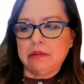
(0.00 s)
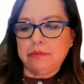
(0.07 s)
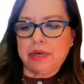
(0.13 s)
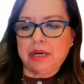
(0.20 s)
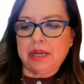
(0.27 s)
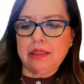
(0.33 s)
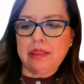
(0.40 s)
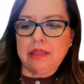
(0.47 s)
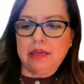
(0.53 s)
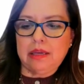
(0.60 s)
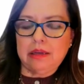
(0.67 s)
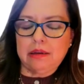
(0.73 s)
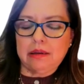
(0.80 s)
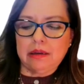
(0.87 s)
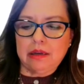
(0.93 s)
But I
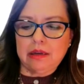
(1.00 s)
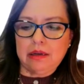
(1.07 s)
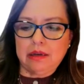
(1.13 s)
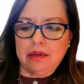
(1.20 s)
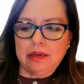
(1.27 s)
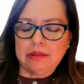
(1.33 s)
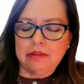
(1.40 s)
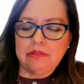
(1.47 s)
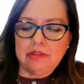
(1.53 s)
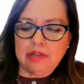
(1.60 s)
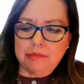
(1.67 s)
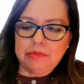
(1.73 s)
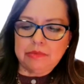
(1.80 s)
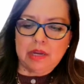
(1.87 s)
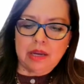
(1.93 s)
think at the
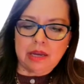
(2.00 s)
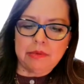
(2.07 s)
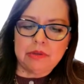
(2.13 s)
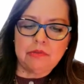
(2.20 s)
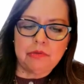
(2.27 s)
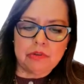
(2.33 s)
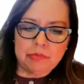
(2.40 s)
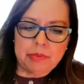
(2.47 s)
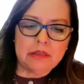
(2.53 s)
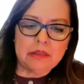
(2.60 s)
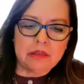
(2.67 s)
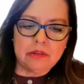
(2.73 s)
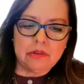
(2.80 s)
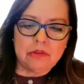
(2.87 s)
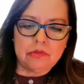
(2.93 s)
same time, is
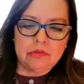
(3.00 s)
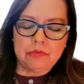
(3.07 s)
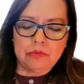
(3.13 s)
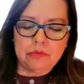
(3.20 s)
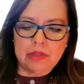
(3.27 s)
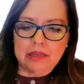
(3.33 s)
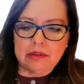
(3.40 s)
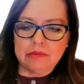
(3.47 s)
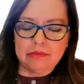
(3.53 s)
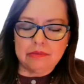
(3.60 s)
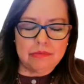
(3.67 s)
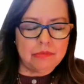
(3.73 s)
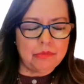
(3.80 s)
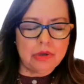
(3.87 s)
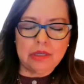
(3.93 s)
respecting those that
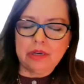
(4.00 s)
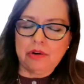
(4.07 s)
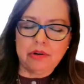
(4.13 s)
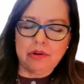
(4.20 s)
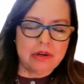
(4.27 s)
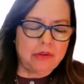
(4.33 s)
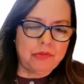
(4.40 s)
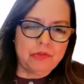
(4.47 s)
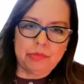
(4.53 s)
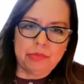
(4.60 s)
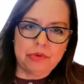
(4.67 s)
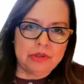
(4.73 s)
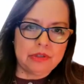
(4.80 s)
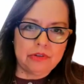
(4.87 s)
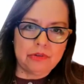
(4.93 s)
really aren't
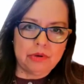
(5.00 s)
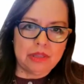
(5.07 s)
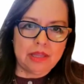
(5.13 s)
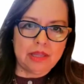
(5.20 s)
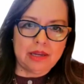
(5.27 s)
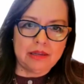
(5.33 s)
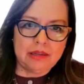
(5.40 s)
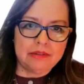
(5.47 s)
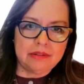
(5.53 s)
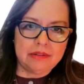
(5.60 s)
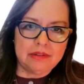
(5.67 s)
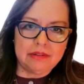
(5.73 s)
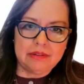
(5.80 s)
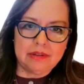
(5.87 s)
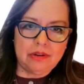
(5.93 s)
comfortable in doing that.
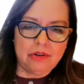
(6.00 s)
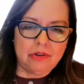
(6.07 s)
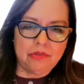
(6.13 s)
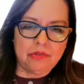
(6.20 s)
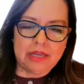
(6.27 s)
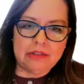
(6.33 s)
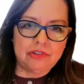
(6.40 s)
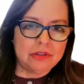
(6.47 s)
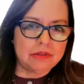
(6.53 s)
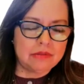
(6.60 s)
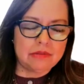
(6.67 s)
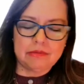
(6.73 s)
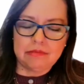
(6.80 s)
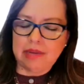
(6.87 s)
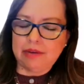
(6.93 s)
They
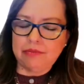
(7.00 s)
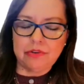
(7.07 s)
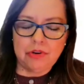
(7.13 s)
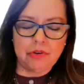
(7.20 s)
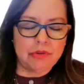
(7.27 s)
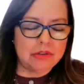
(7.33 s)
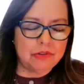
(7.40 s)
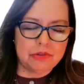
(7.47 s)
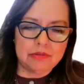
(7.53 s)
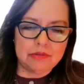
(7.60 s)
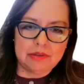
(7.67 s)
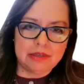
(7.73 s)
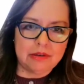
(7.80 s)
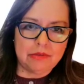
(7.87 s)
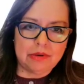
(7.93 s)
just have no interest
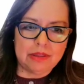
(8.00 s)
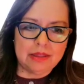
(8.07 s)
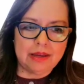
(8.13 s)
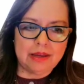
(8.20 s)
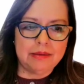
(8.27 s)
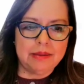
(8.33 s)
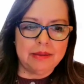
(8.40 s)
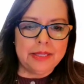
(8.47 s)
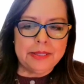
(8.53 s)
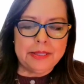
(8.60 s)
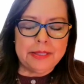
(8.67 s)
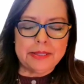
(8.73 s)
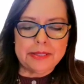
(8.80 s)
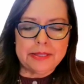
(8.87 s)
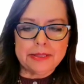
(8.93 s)
in doing that.
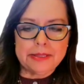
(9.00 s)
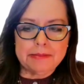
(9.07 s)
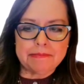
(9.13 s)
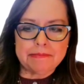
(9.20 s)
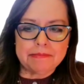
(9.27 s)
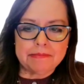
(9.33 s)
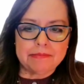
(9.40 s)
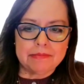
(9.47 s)
And